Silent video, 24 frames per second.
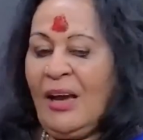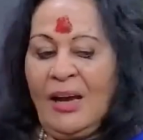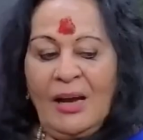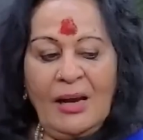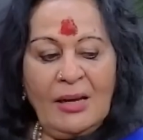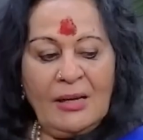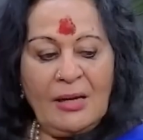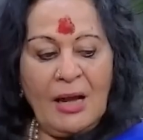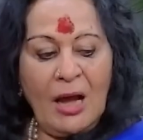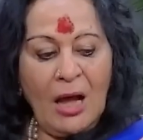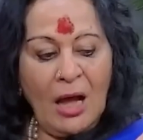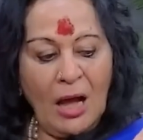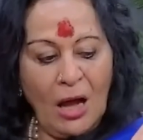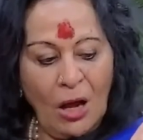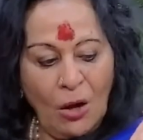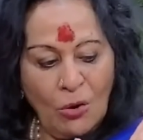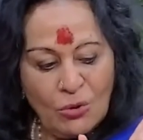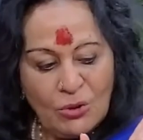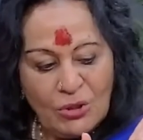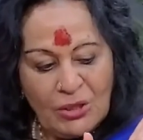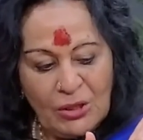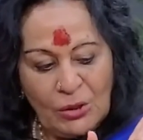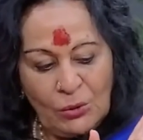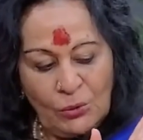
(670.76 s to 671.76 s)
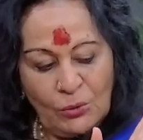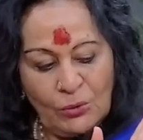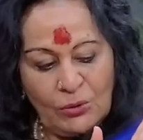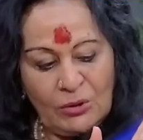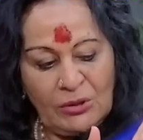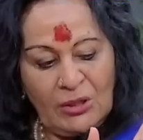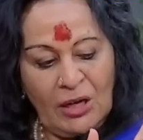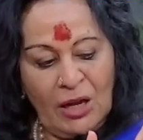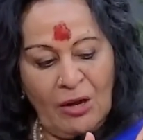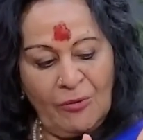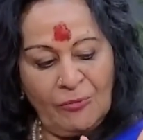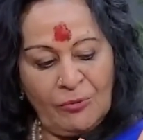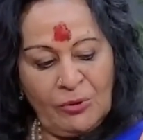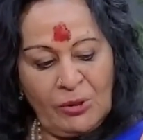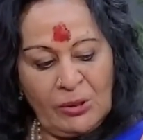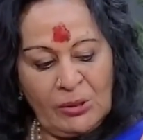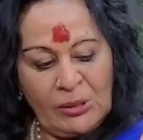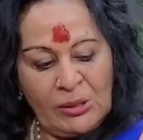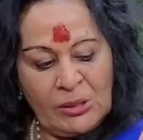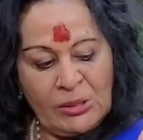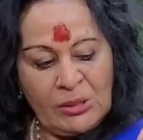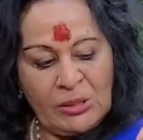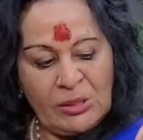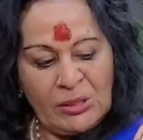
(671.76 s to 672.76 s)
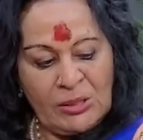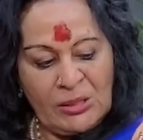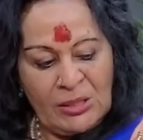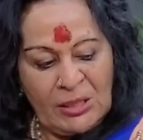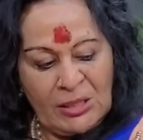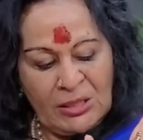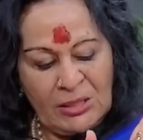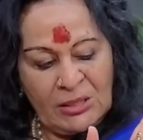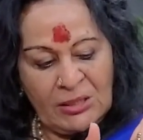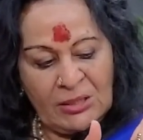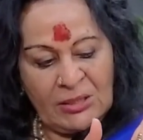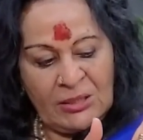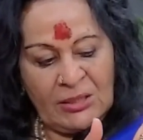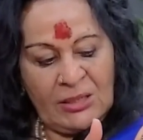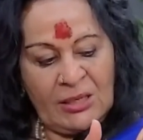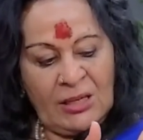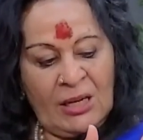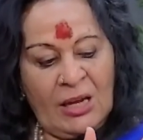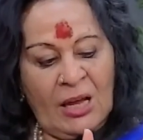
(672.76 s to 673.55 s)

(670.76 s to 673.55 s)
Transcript: And how she looked after the state,